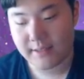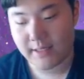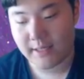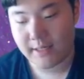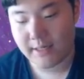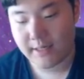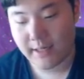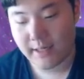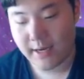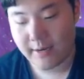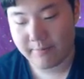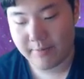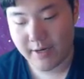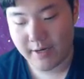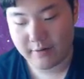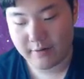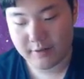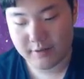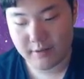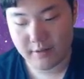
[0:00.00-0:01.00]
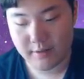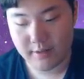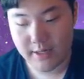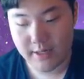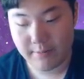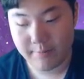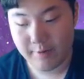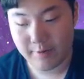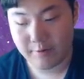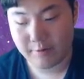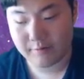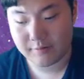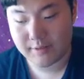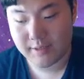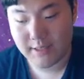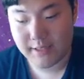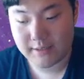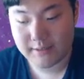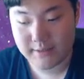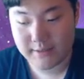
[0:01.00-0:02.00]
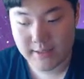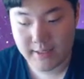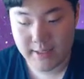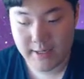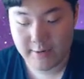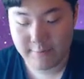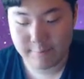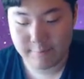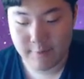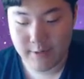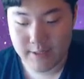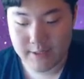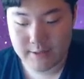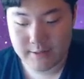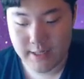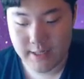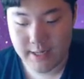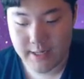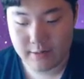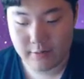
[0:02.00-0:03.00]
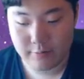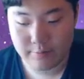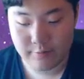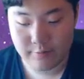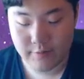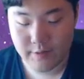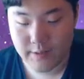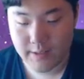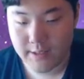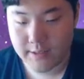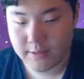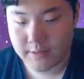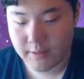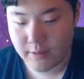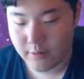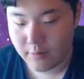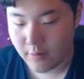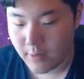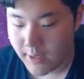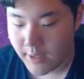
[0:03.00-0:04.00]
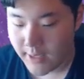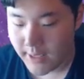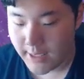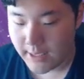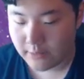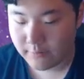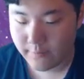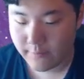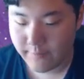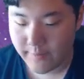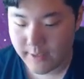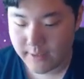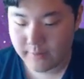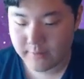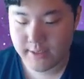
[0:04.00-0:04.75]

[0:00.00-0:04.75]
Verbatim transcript: and I have Perish Song, I have my own Toxic, I have ways to handle Porygon 2. As we find our